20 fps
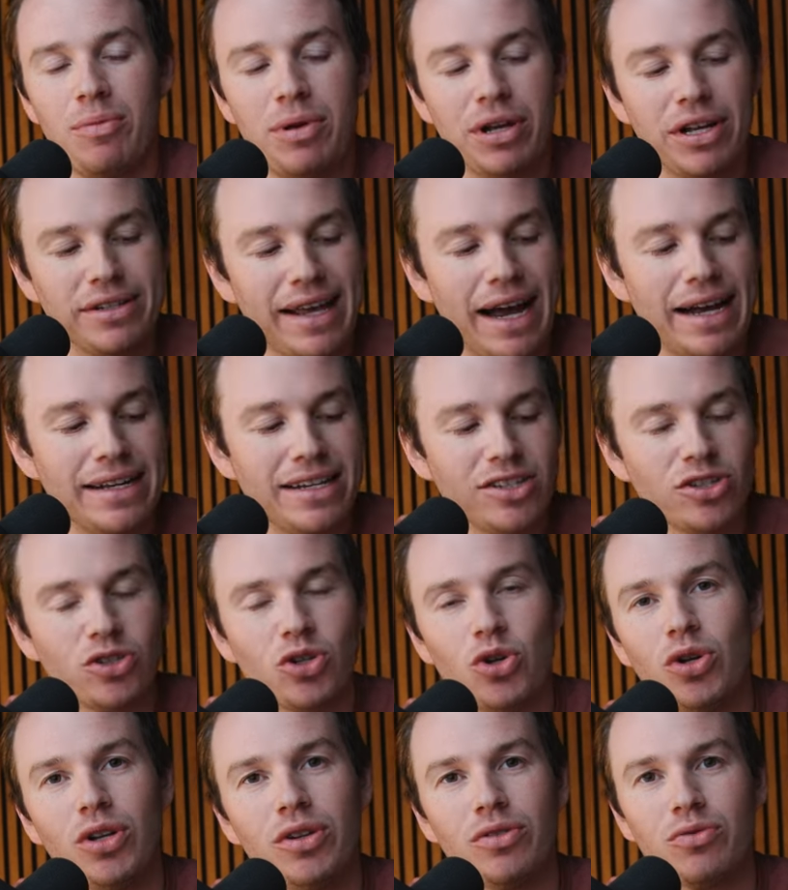because I just
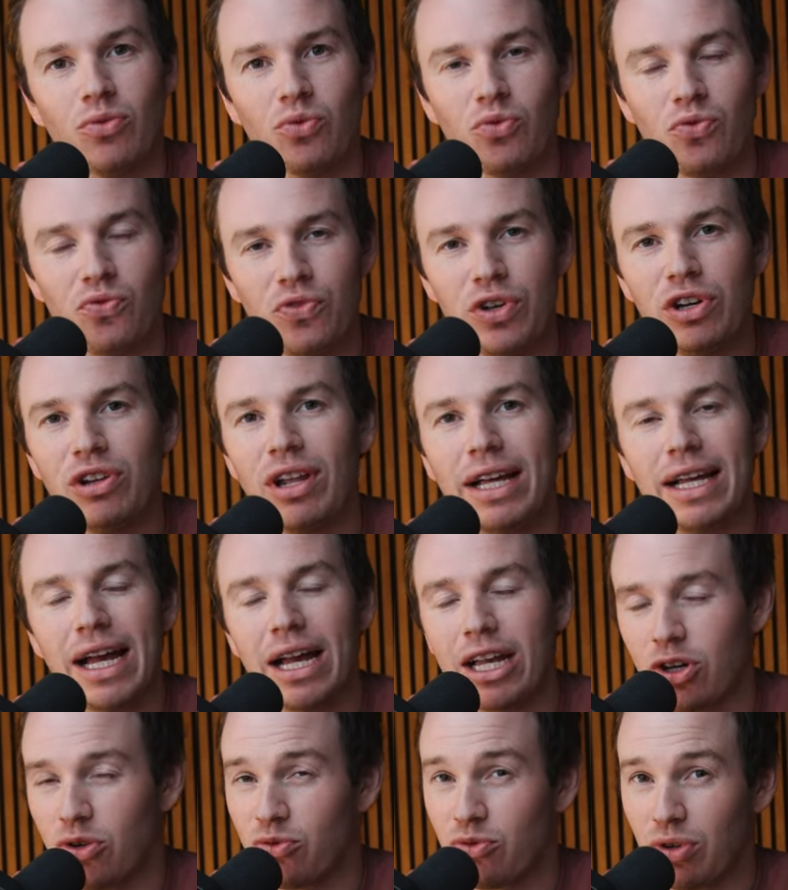couldn't feel like
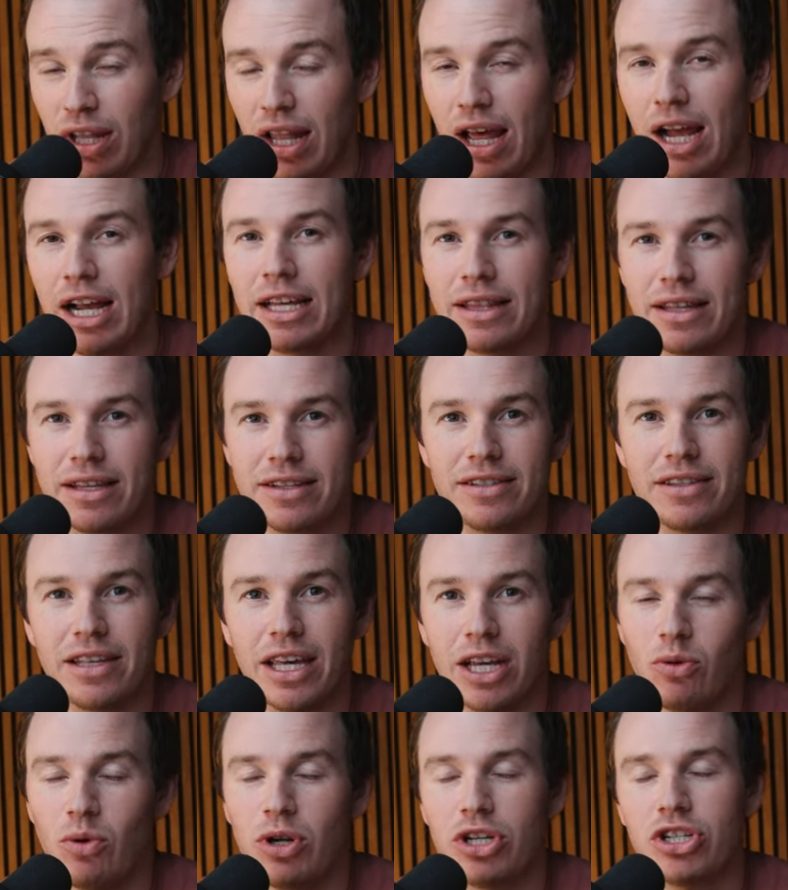I could rely on this
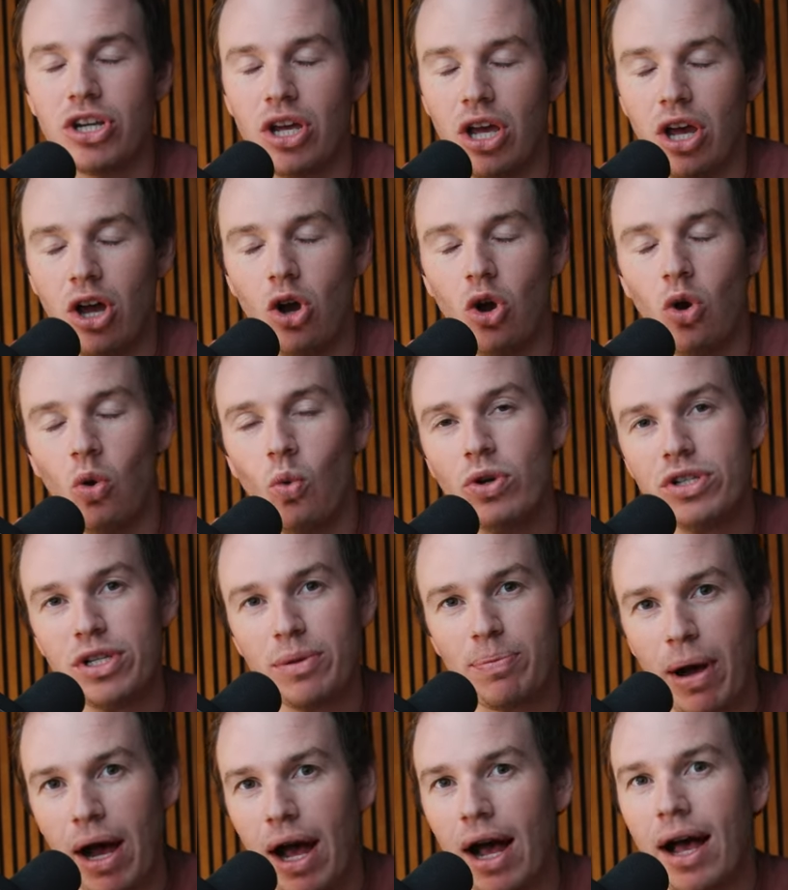thing, which was
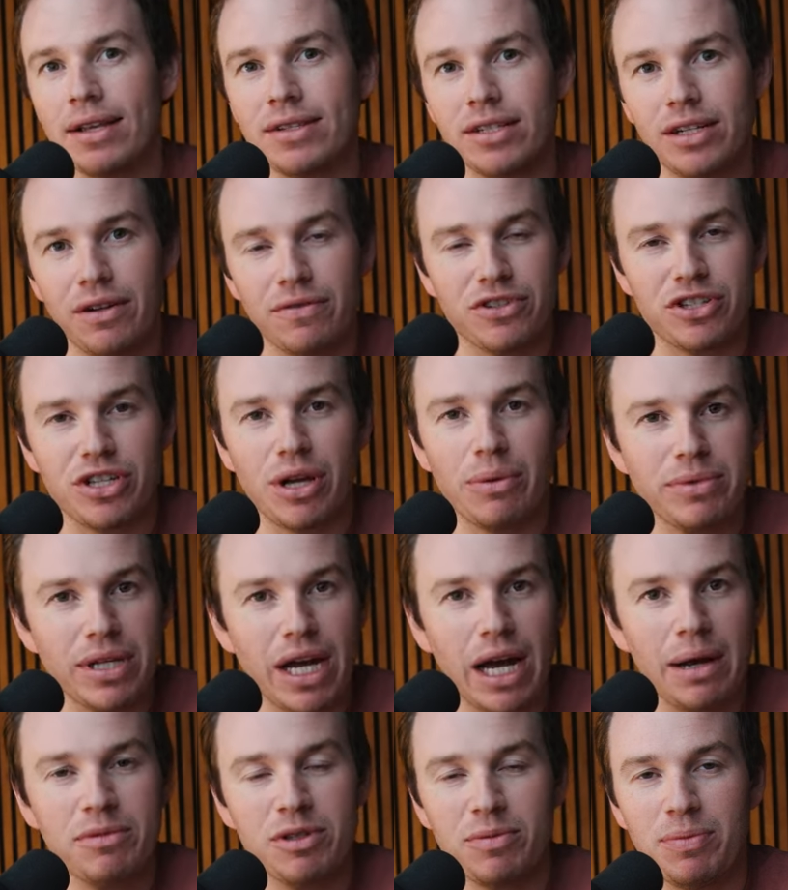a positive
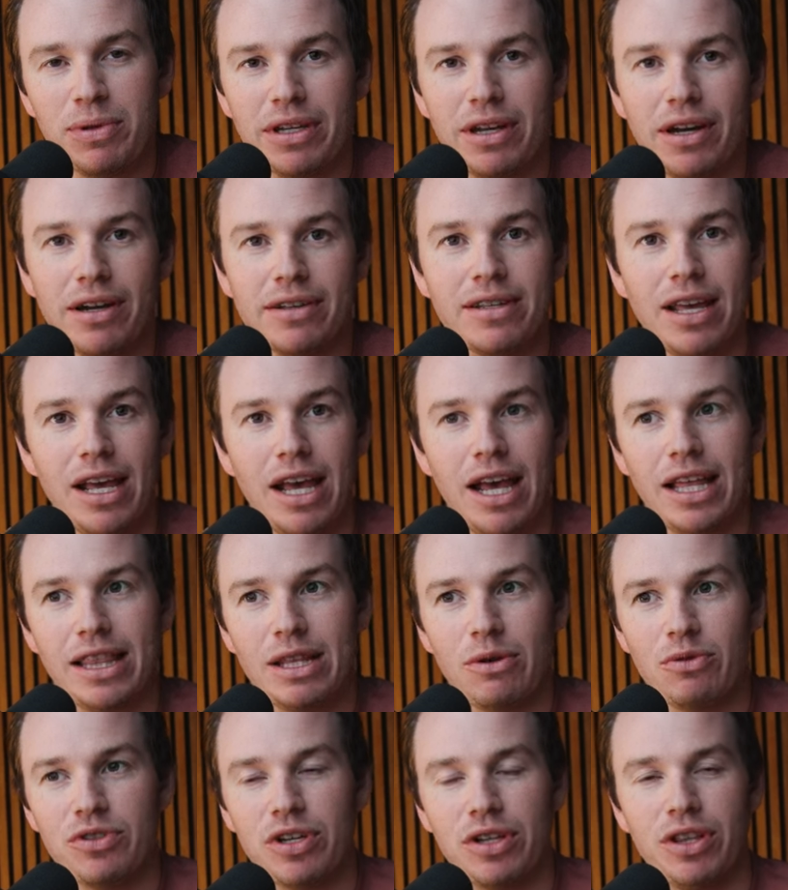sometimes because
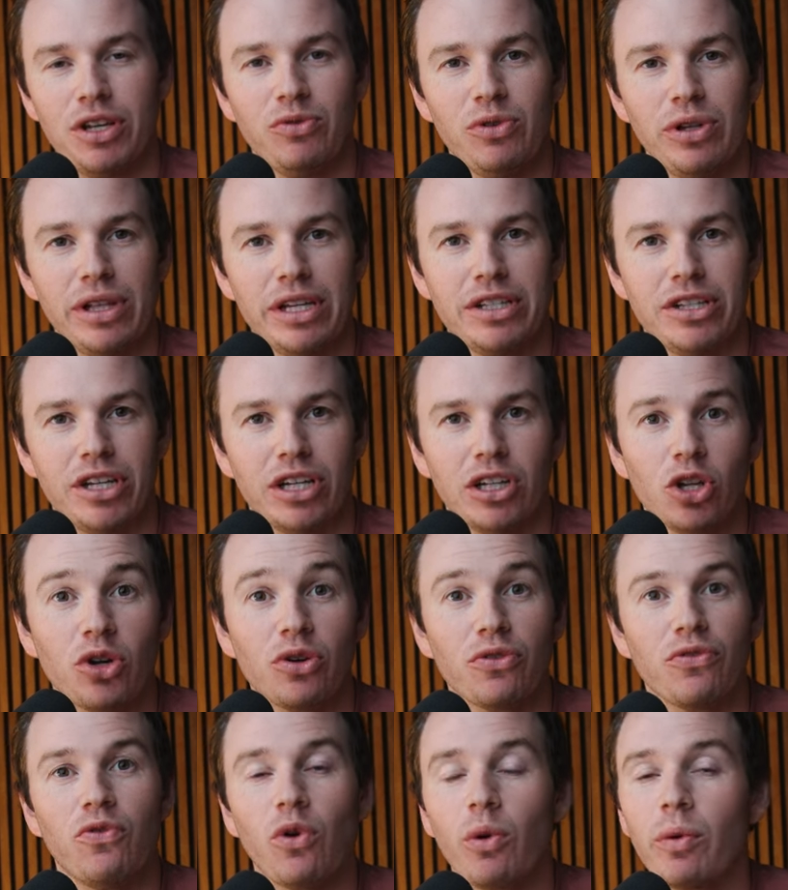there was nothing really to
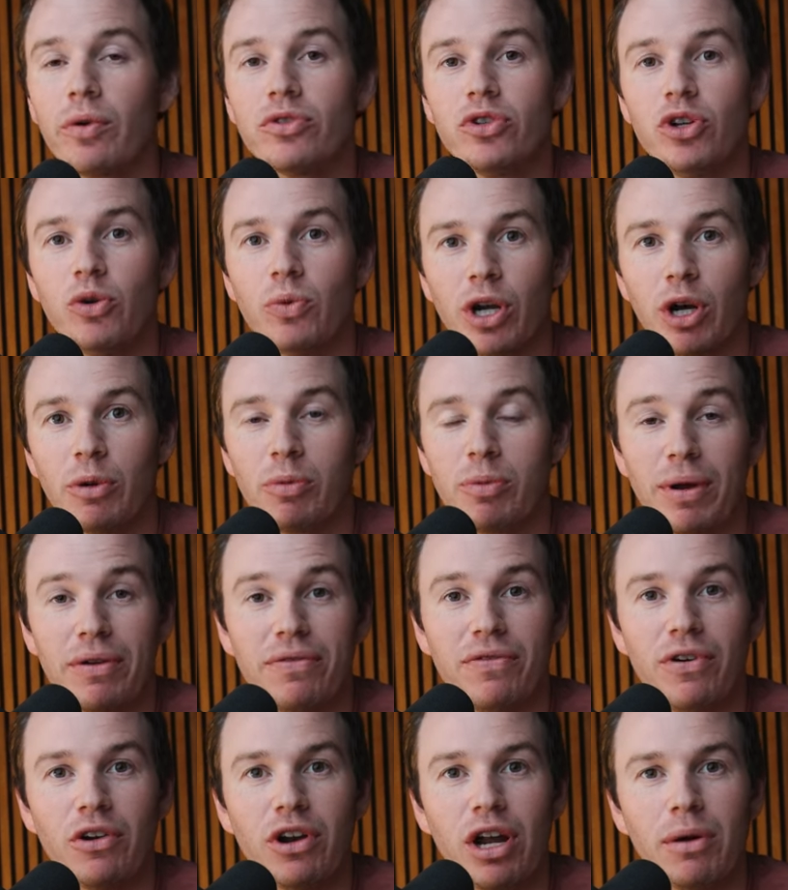look forward to when I opened my
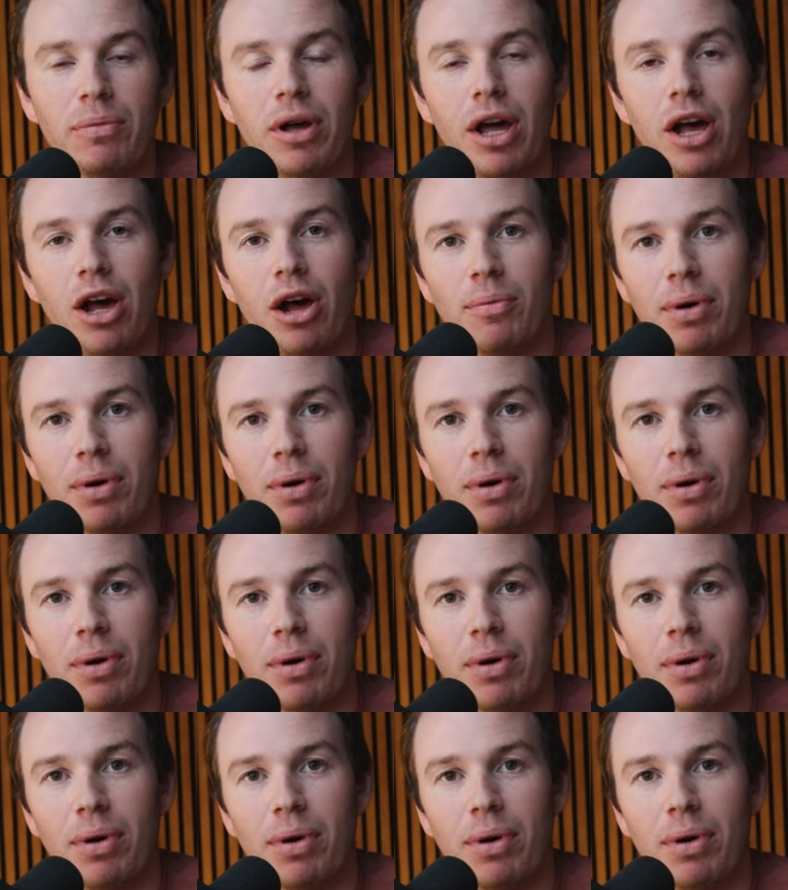phone up,